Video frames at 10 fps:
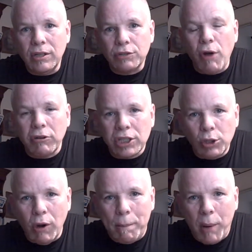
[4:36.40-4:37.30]
thrown
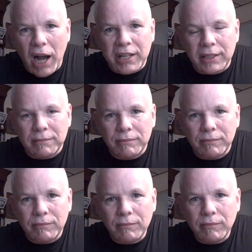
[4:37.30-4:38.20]
into a bucket
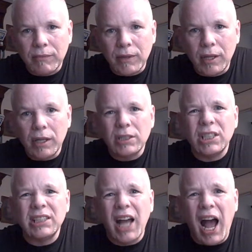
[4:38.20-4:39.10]
to
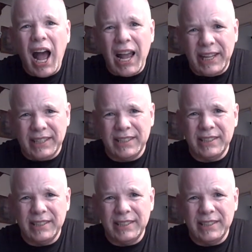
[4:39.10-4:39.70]
die.